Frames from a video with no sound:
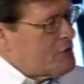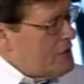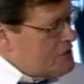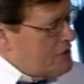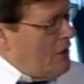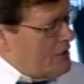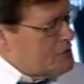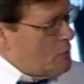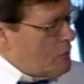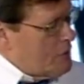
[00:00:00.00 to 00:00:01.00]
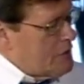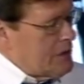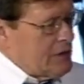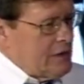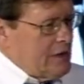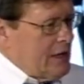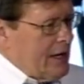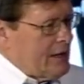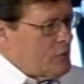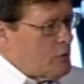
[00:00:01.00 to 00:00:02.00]
trust God's word,
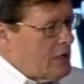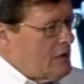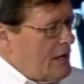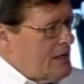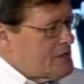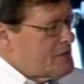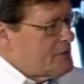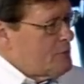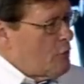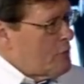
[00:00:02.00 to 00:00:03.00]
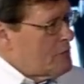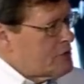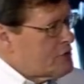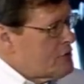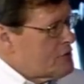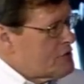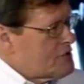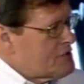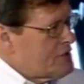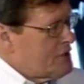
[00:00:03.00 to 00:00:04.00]
and realize that the Mormon Church
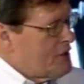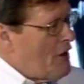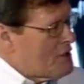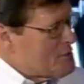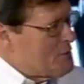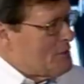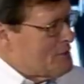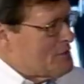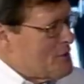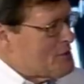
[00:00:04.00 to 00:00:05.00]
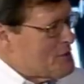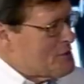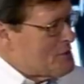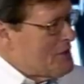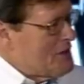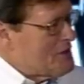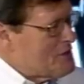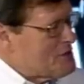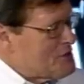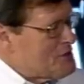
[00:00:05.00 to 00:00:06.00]
is a gospel of Joseph Smith, yeah,
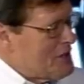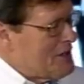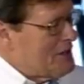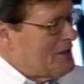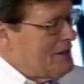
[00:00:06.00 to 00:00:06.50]
as you said. It